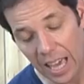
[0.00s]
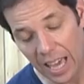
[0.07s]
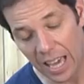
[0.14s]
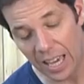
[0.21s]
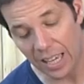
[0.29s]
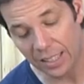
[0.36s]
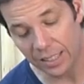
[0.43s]

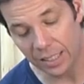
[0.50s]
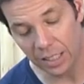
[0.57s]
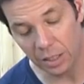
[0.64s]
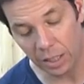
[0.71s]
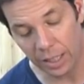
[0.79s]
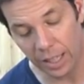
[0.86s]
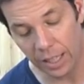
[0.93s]
and
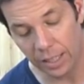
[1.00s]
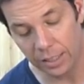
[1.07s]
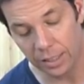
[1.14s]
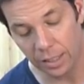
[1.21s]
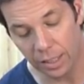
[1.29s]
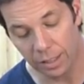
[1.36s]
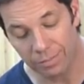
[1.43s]
it
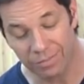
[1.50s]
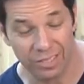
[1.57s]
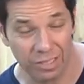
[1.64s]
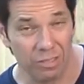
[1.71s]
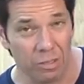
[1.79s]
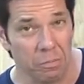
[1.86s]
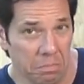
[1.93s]
can
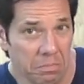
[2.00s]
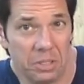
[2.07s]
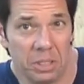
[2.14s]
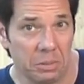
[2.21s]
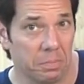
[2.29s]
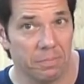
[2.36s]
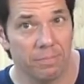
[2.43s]

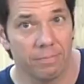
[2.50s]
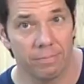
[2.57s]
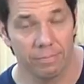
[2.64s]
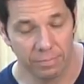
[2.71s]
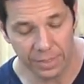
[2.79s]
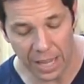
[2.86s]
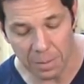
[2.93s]
just
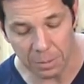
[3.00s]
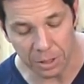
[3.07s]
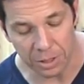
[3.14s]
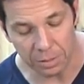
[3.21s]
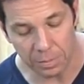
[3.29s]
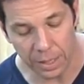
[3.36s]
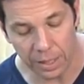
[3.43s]

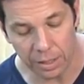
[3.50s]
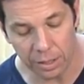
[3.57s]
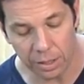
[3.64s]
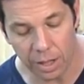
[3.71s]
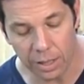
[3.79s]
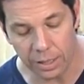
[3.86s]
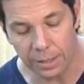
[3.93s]
damage it, make it
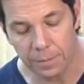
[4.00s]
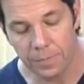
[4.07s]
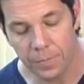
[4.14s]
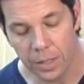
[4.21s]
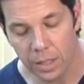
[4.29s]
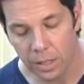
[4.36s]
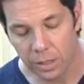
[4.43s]
look ugly.
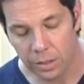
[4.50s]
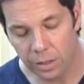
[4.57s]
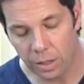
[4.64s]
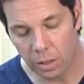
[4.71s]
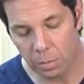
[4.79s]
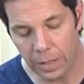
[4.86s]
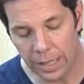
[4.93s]

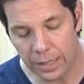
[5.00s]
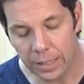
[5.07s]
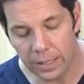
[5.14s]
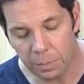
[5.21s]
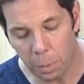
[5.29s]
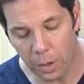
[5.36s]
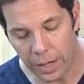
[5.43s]
So, but at
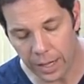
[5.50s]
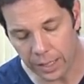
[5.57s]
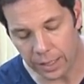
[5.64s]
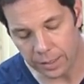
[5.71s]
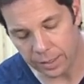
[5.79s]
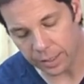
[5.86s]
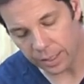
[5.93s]
this point I
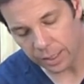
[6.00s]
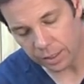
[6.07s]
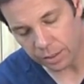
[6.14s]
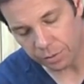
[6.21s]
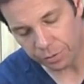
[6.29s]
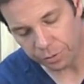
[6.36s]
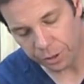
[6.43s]
can see
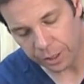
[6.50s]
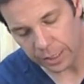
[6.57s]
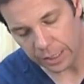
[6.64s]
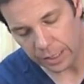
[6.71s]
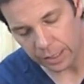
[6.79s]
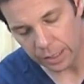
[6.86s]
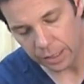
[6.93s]
it's
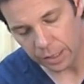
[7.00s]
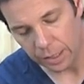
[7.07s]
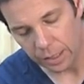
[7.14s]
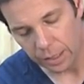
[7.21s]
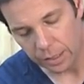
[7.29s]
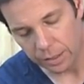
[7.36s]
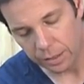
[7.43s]
free,
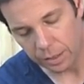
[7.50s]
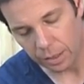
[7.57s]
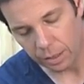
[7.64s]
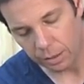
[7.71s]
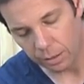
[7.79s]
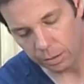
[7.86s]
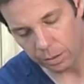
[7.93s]

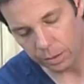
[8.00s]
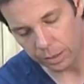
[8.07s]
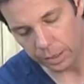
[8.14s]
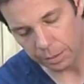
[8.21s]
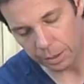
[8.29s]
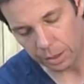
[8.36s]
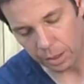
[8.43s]
so
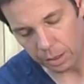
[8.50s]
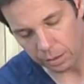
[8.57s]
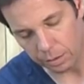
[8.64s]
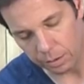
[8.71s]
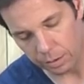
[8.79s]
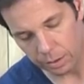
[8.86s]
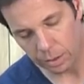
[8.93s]
there we go.
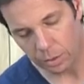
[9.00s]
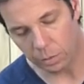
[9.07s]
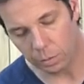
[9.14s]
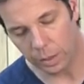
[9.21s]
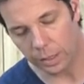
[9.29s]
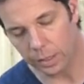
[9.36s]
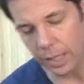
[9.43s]
Just
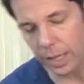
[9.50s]
wiggle